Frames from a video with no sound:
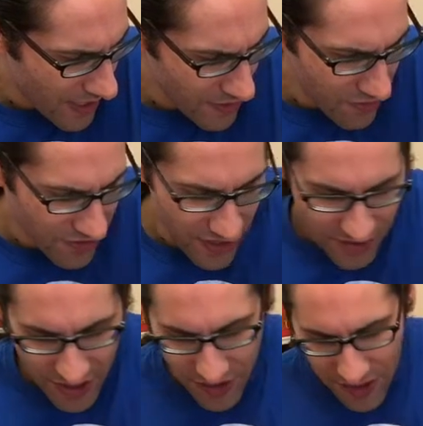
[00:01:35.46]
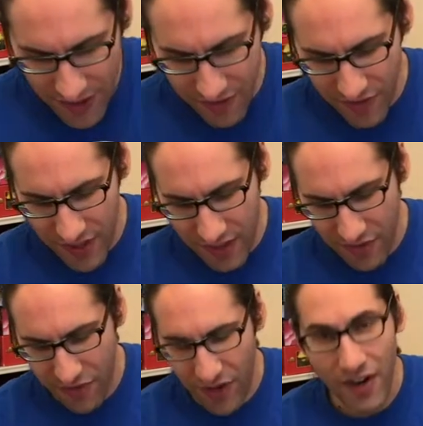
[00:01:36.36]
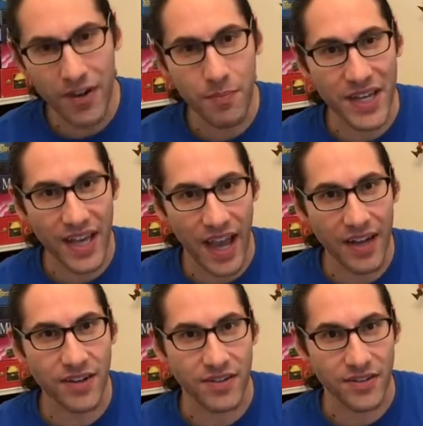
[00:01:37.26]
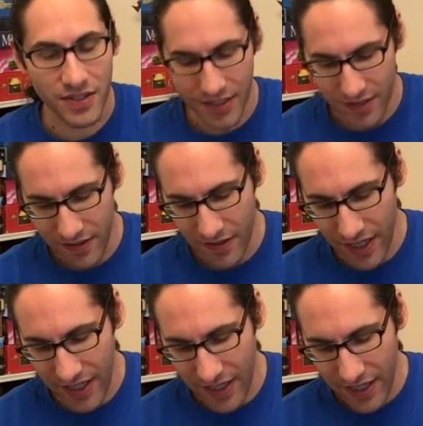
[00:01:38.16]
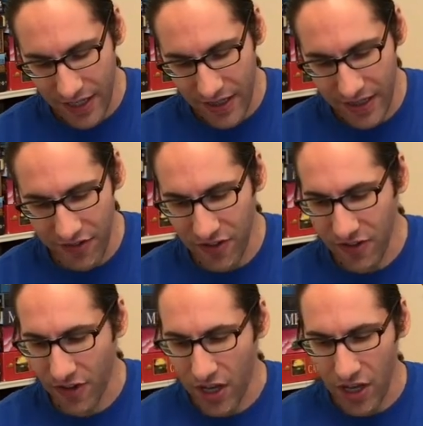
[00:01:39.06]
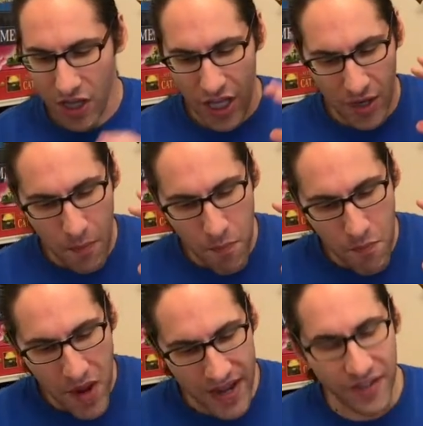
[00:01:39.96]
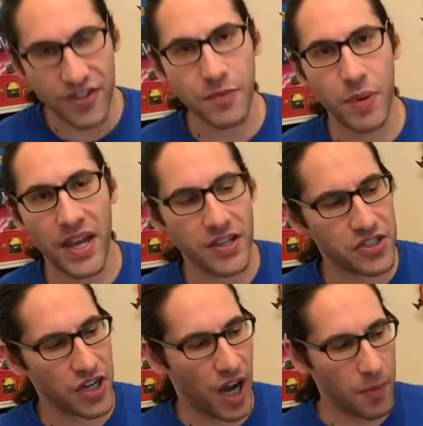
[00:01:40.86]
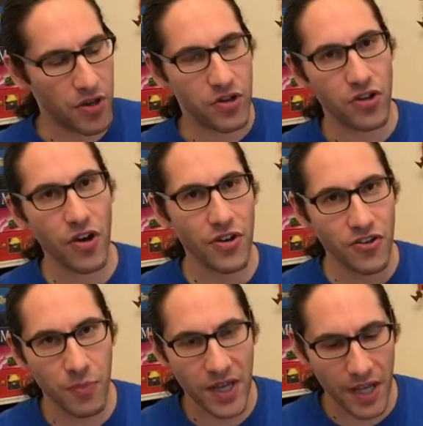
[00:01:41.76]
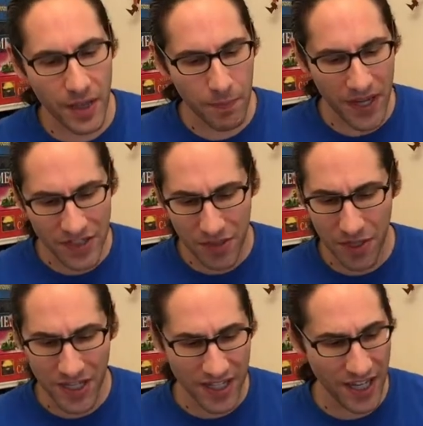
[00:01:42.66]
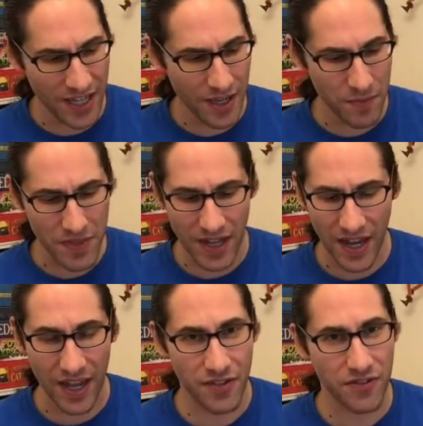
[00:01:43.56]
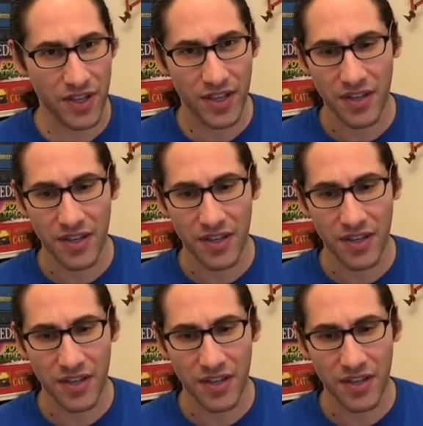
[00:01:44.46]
do you say it? It's very mechanical. Like, this is an amazing paint job, a glorious paint job on a game that has